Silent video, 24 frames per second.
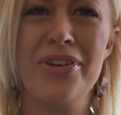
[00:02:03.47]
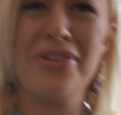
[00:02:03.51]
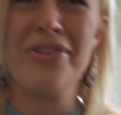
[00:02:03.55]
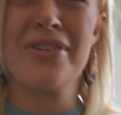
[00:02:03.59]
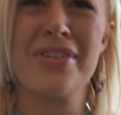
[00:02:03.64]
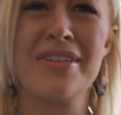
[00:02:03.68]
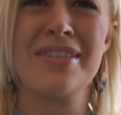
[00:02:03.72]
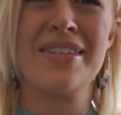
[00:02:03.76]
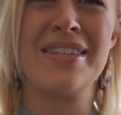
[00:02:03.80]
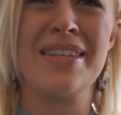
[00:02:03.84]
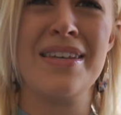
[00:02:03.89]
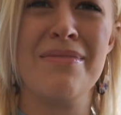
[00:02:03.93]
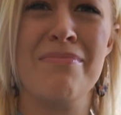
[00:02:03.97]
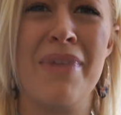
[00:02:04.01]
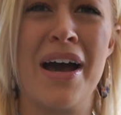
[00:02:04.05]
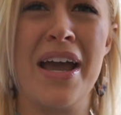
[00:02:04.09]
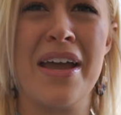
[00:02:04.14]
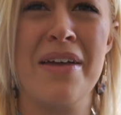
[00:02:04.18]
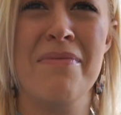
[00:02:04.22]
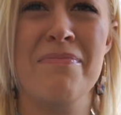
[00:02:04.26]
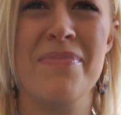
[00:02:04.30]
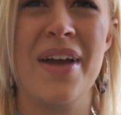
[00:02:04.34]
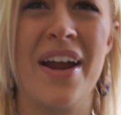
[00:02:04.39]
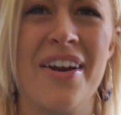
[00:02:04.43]
You can see my
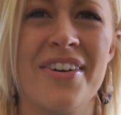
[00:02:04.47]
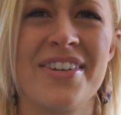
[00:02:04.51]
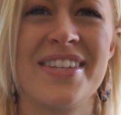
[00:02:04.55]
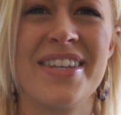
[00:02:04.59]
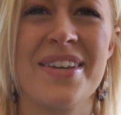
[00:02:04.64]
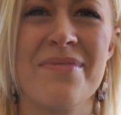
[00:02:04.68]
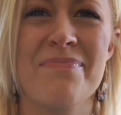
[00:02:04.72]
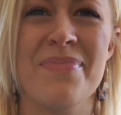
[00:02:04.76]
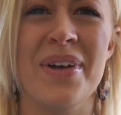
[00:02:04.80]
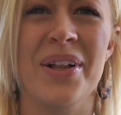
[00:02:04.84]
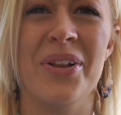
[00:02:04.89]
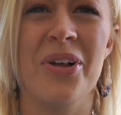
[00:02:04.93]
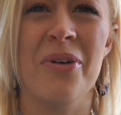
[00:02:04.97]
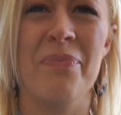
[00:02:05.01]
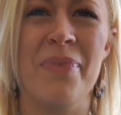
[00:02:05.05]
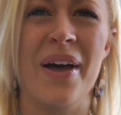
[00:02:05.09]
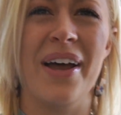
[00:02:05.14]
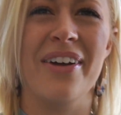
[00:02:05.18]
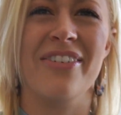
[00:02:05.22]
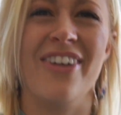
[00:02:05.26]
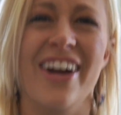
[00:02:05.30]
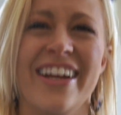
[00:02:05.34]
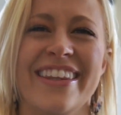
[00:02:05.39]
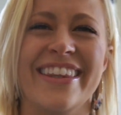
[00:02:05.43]
embarrassing pillow
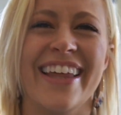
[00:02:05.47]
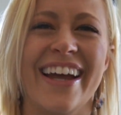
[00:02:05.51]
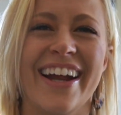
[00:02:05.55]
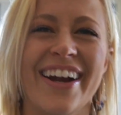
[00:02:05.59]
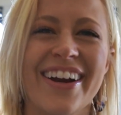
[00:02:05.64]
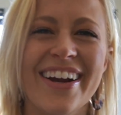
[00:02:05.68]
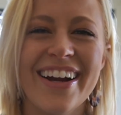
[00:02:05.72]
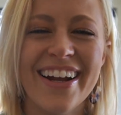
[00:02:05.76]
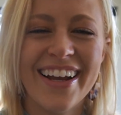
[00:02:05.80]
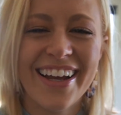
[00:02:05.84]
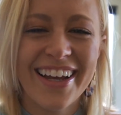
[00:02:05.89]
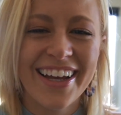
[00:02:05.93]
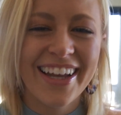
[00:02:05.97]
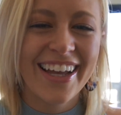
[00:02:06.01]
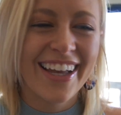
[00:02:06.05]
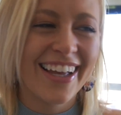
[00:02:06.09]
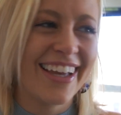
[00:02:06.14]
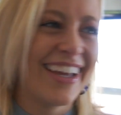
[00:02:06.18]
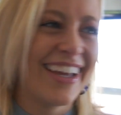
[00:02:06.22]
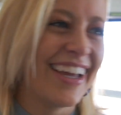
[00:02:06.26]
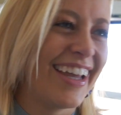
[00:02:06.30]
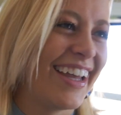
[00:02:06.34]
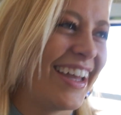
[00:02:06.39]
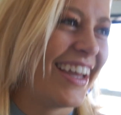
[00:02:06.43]
pet right there.
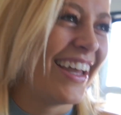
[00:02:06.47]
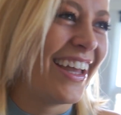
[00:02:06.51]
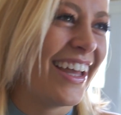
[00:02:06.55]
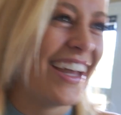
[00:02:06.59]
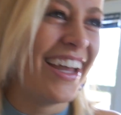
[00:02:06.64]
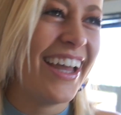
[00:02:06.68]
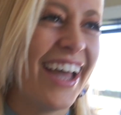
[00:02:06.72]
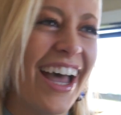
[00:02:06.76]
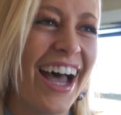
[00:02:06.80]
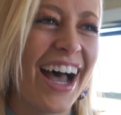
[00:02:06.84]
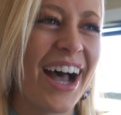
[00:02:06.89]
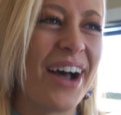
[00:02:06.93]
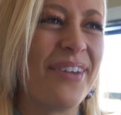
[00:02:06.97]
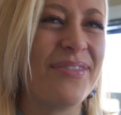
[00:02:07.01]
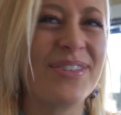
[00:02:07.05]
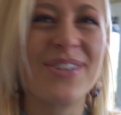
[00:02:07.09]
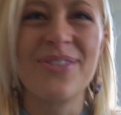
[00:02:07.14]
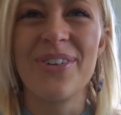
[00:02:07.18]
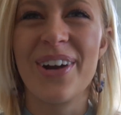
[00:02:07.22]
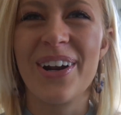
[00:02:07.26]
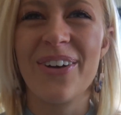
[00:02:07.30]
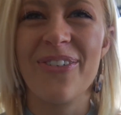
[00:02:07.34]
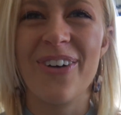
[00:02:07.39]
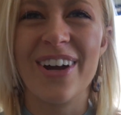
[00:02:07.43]
I'm
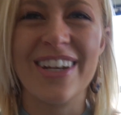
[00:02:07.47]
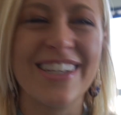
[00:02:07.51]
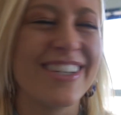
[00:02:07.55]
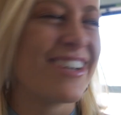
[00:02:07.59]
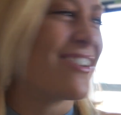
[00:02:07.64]
21